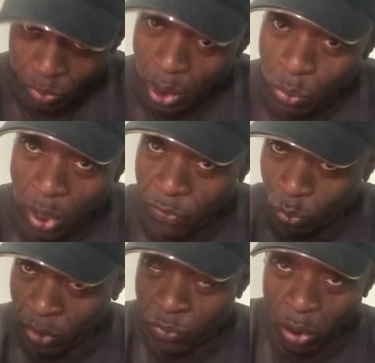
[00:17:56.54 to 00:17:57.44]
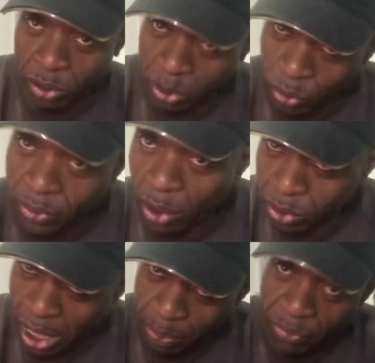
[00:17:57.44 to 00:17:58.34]
with those
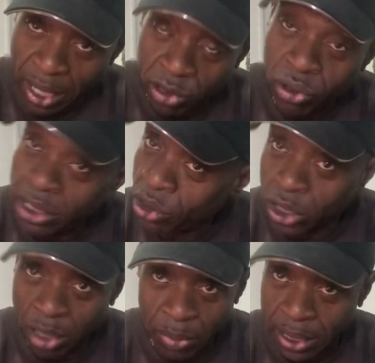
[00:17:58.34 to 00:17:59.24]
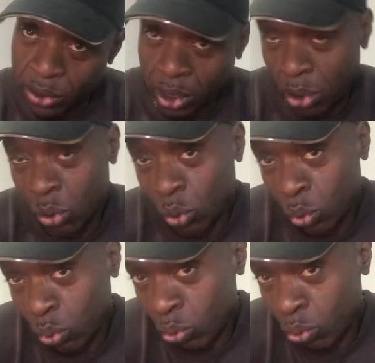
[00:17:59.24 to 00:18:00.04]
type of countries. Do you know what I mean? So